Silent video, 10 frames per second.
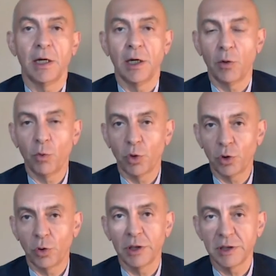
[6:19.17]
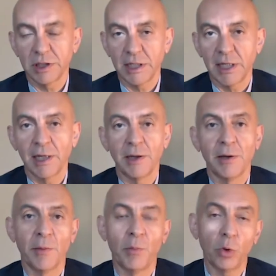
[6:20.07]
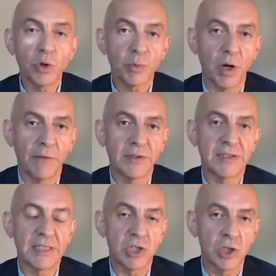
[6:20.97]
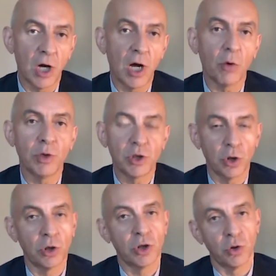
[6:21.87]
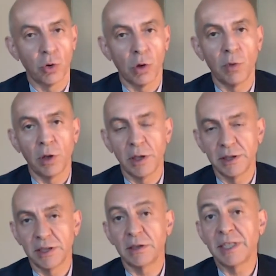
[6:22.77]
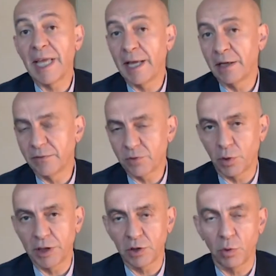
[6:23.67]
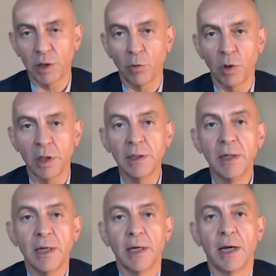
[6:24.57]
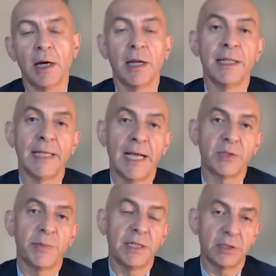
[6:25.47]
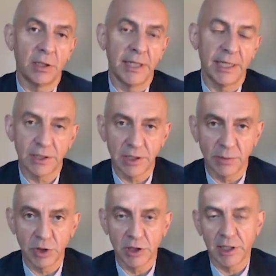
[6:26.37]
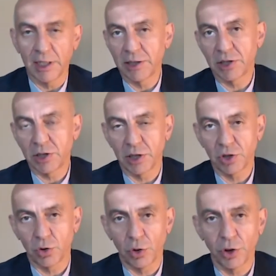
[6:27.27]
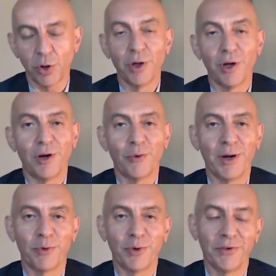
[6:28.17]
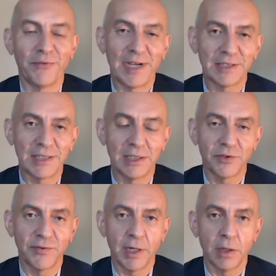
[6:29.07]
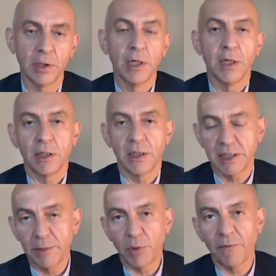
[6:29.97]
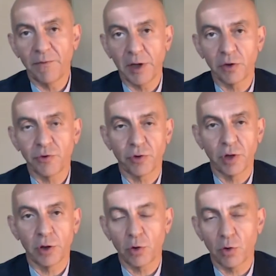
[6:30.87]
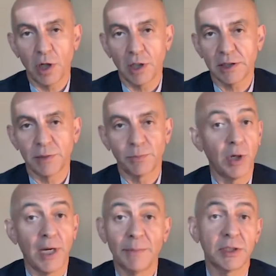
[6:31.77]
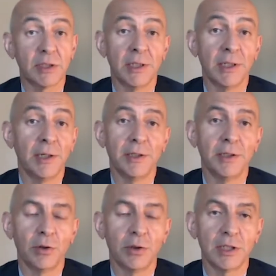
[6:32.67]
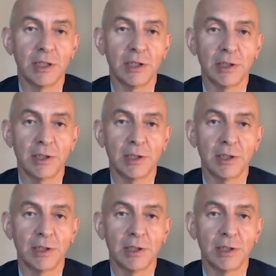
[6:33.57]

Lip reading: We're going to see most provinces not return to normal until the end of 2021, and that's based on that assumption that I discussed earlier around where the vaccine is found. Let's keep our fingers crossed that perhaps this is